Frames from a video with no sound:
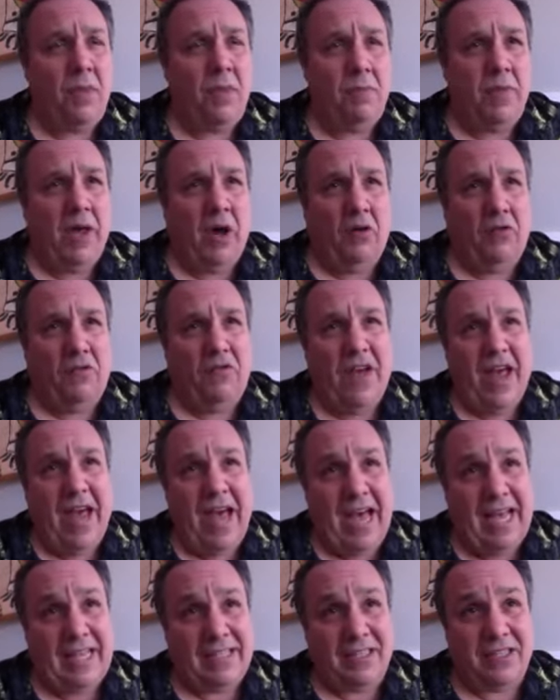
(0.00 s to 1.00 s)

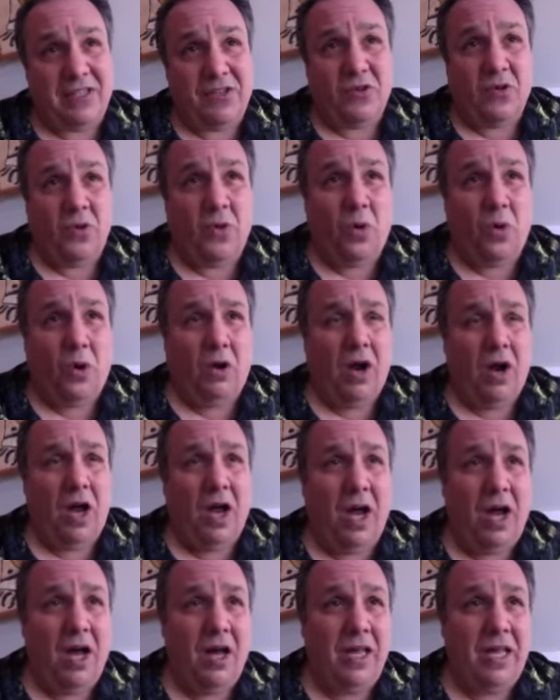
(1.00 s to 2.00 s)
Belfast or
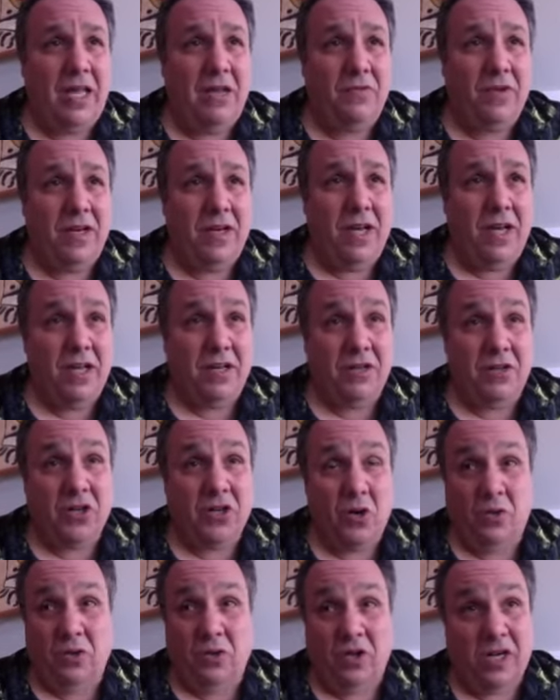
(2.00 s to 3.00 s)
even
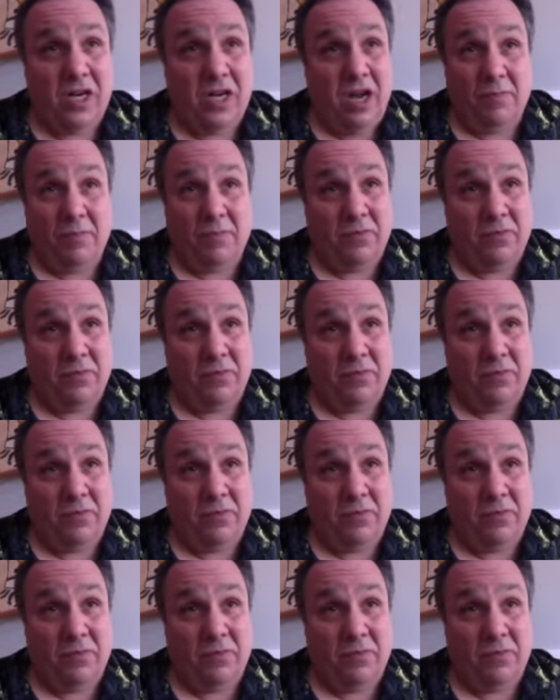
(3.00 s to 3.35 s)
Don't Look Up.